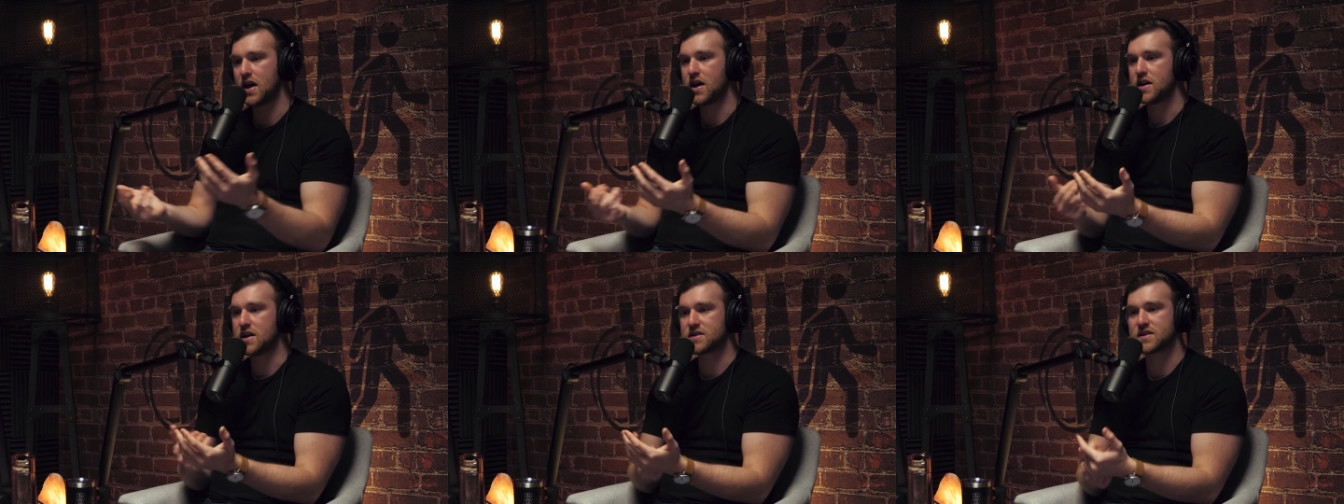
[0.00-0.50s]

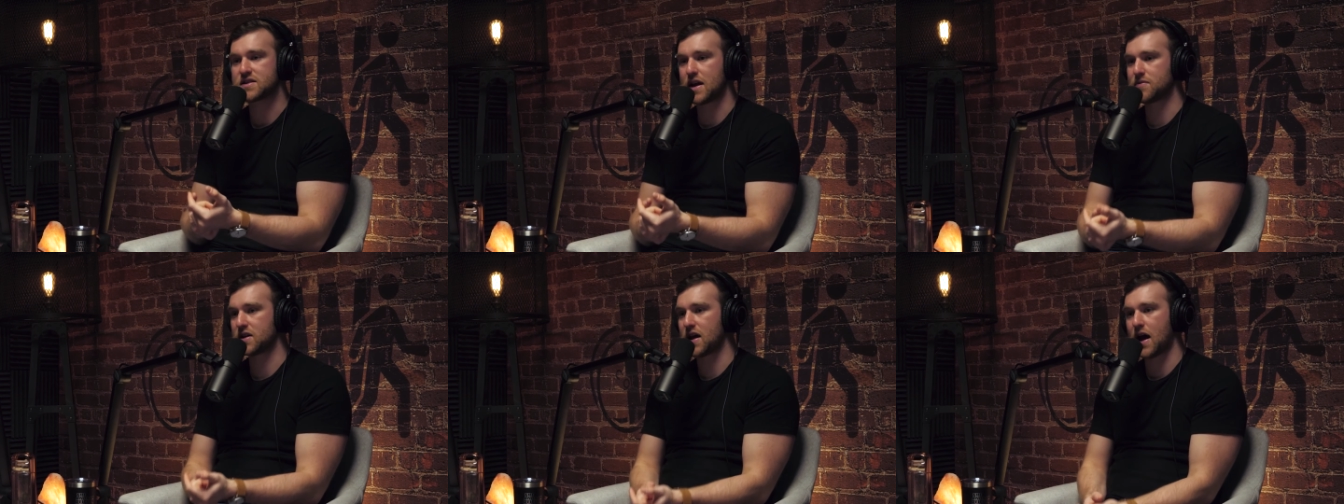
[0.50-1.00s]
It's the
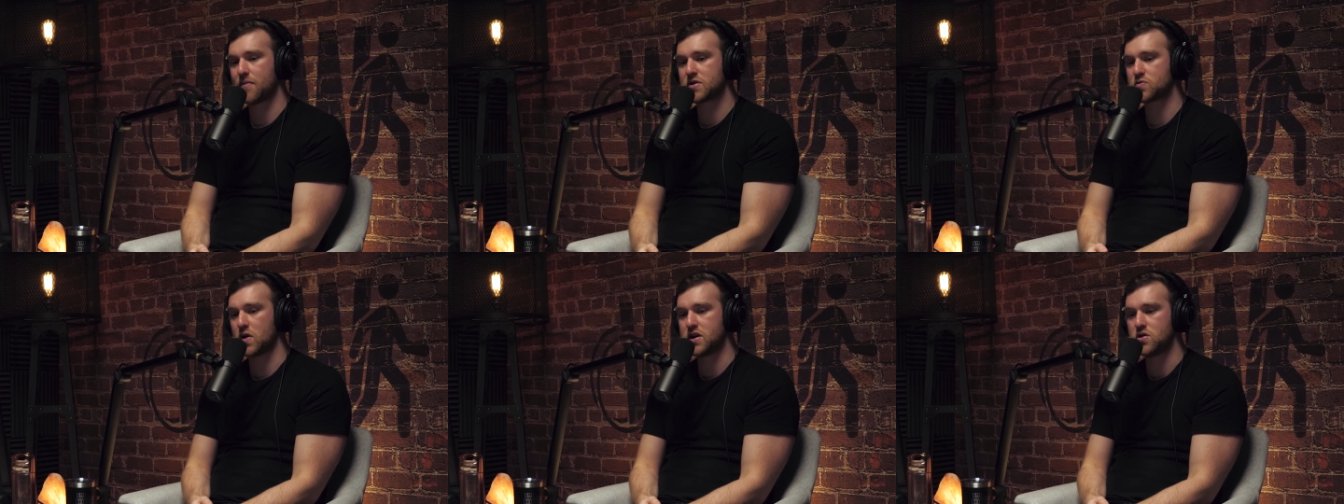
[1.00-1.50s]
same thing that
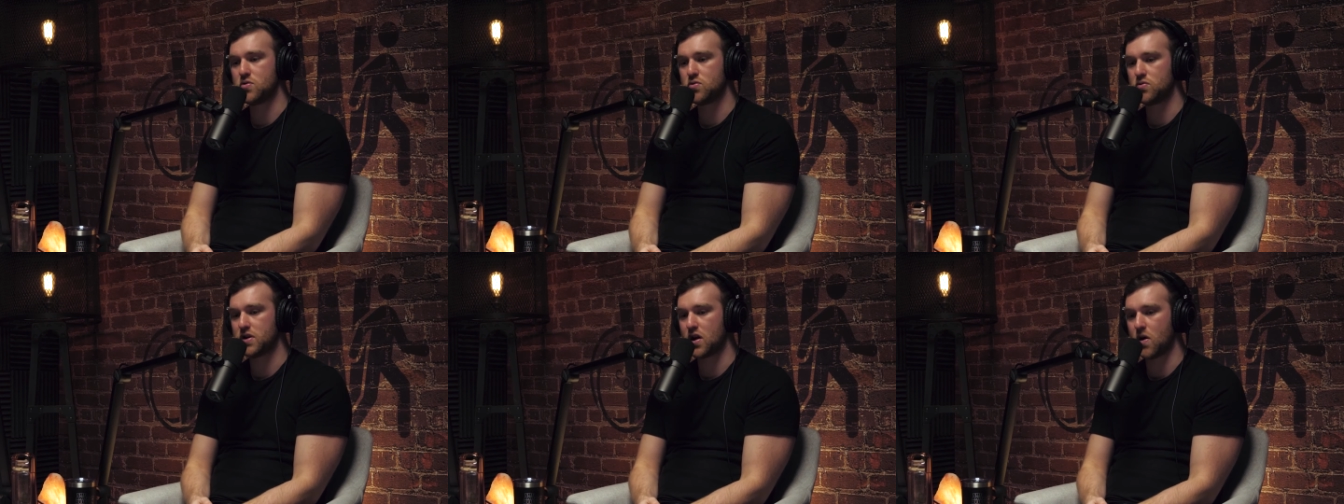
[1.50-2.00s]
happens when
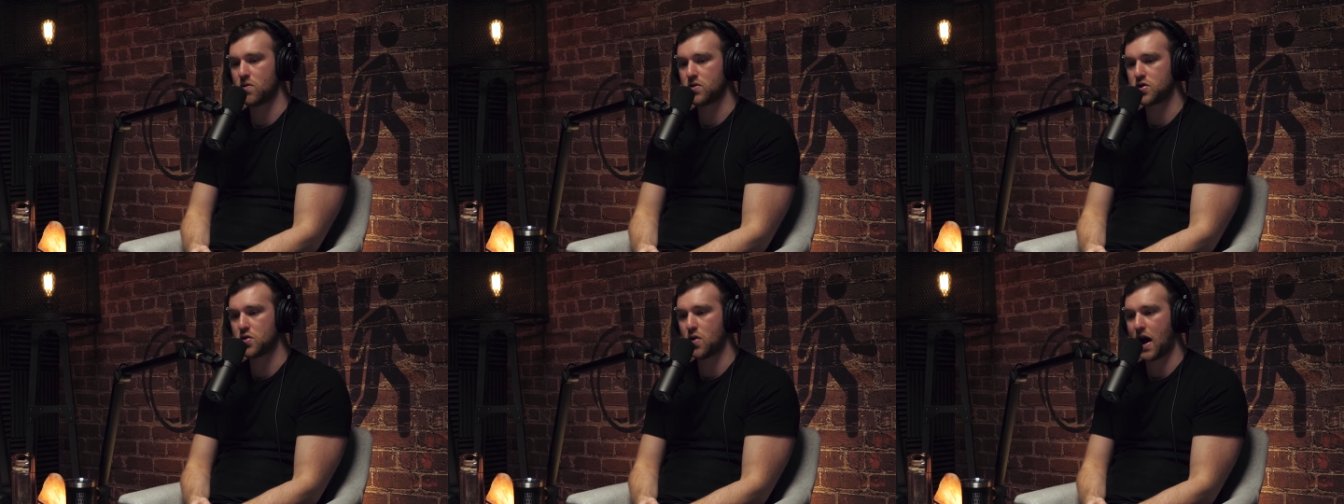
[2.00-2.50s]

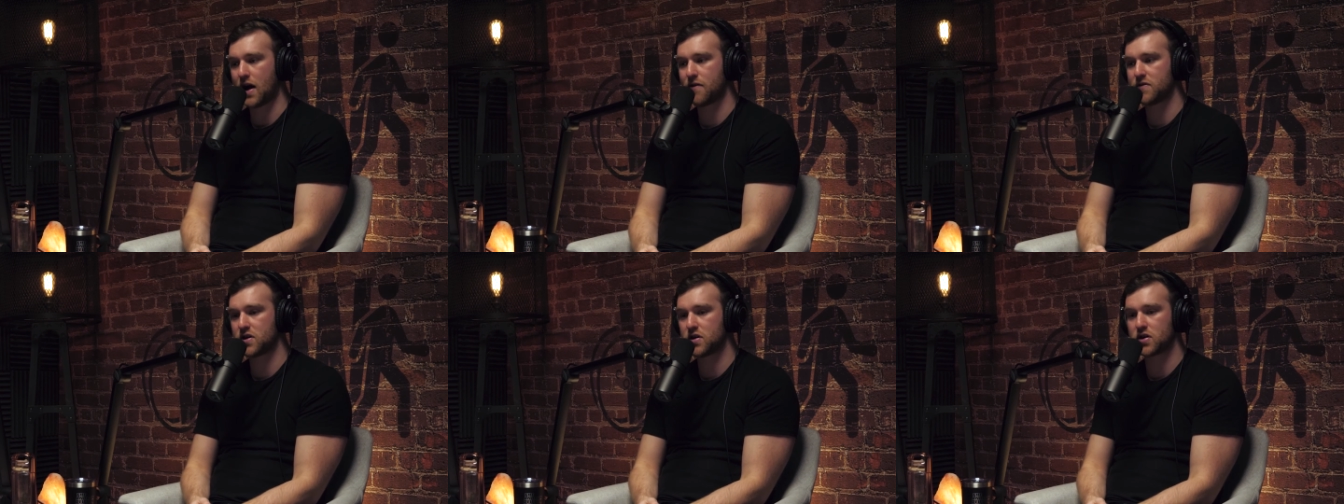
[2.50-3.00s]
you
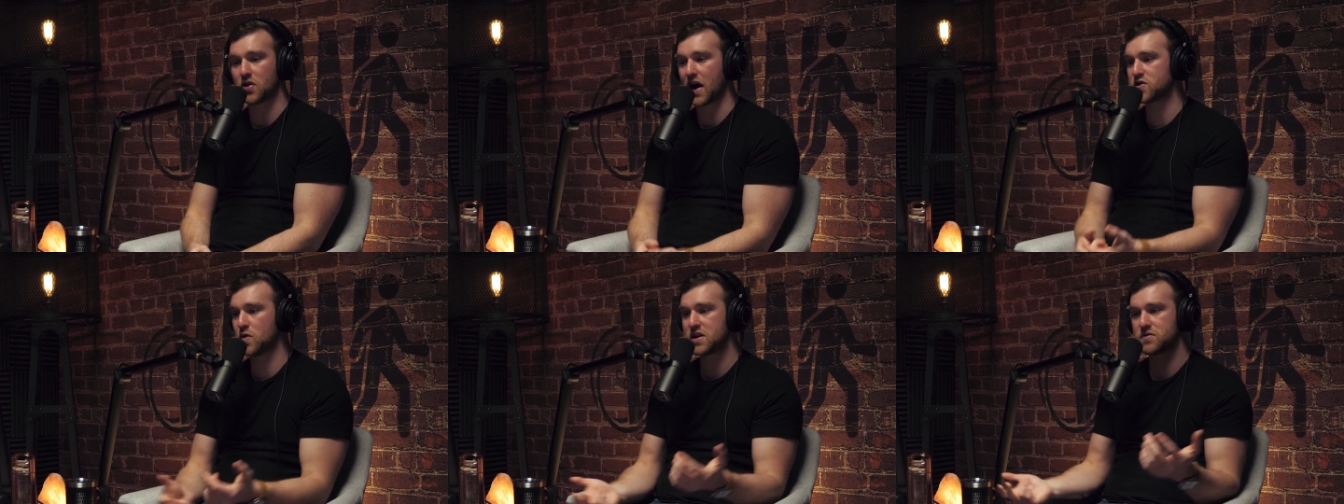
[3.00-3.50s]
have a
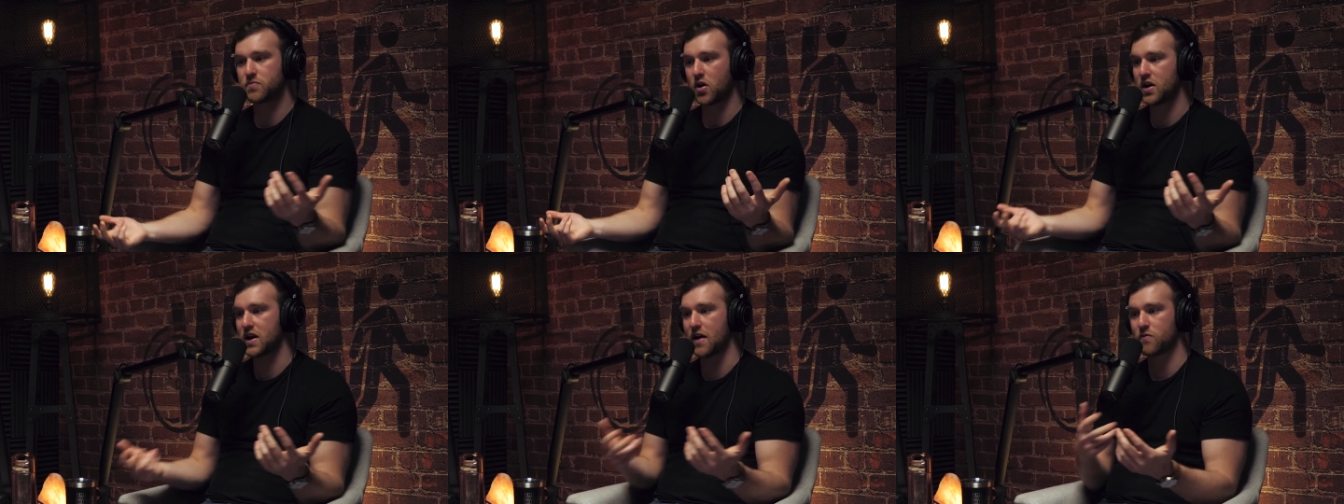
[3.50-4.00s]
graduation
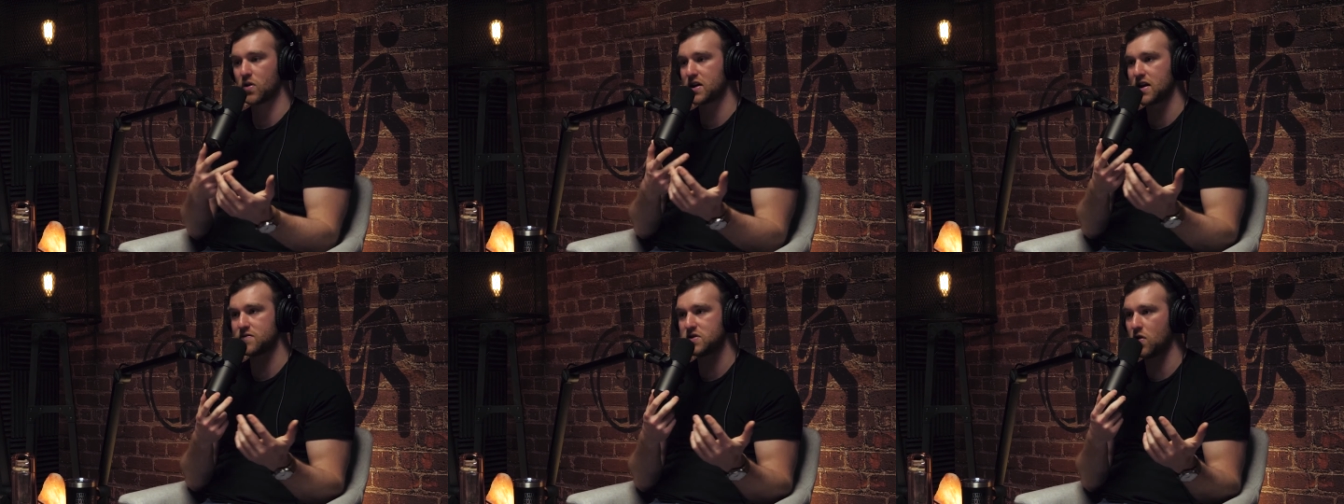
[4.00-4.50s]
party and everyone
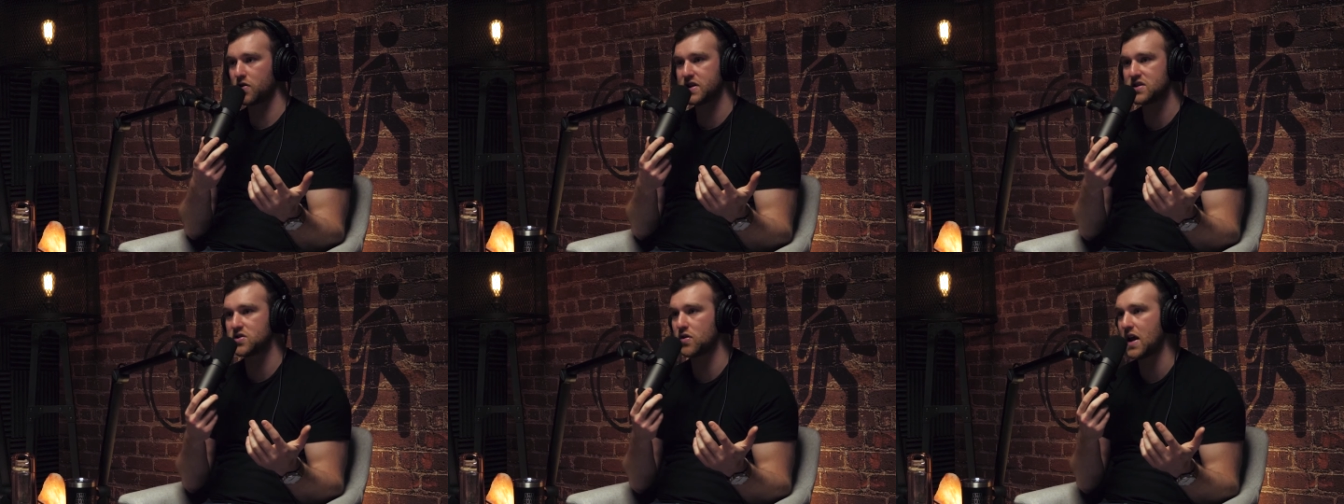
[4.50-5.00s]
gives you all
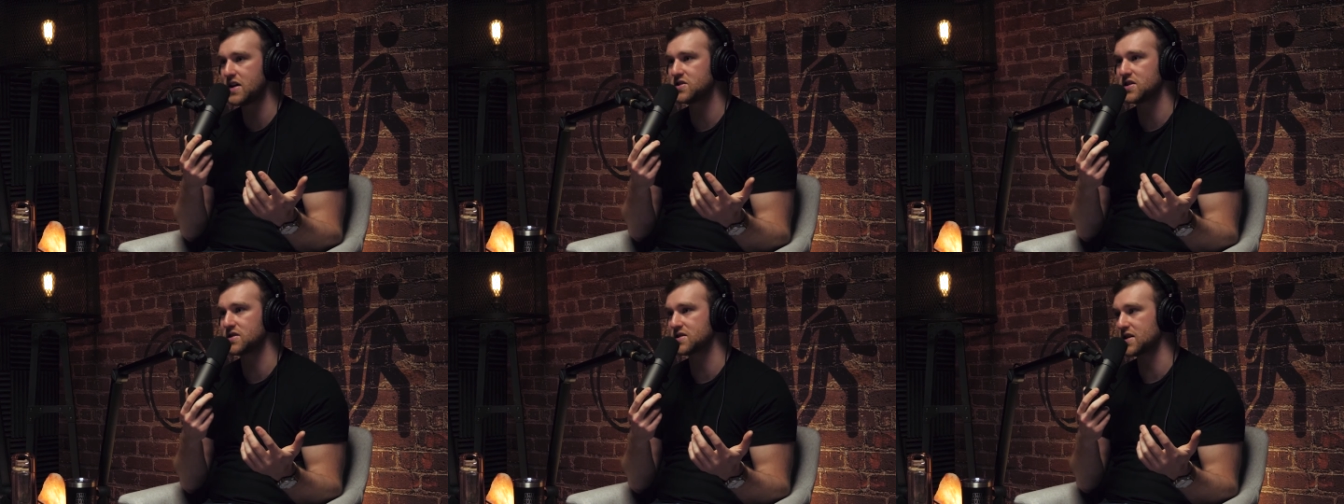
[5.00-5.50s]
these
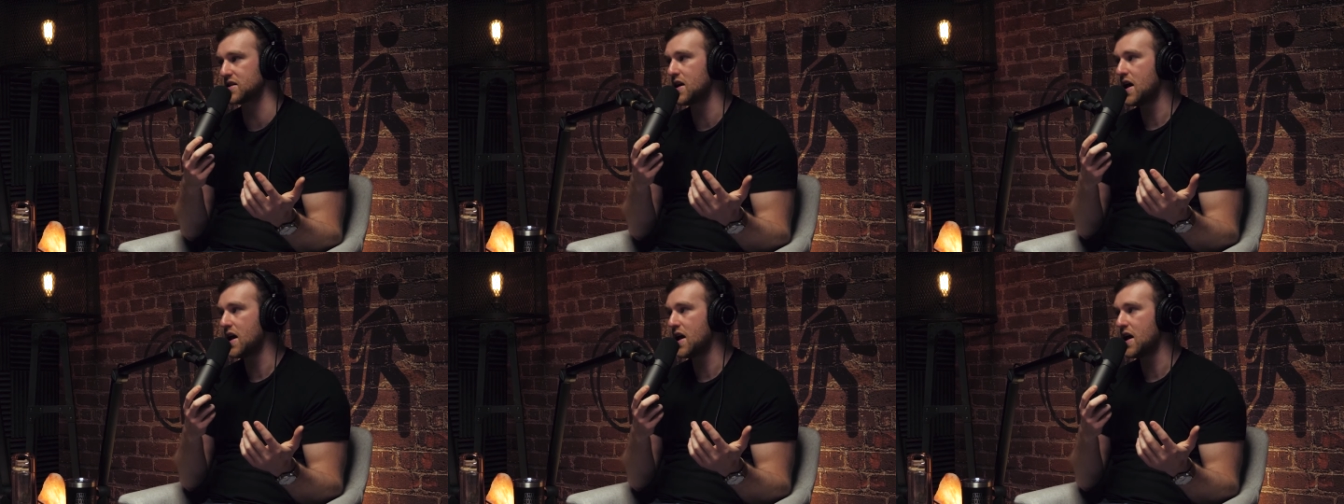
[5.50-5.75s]
donations and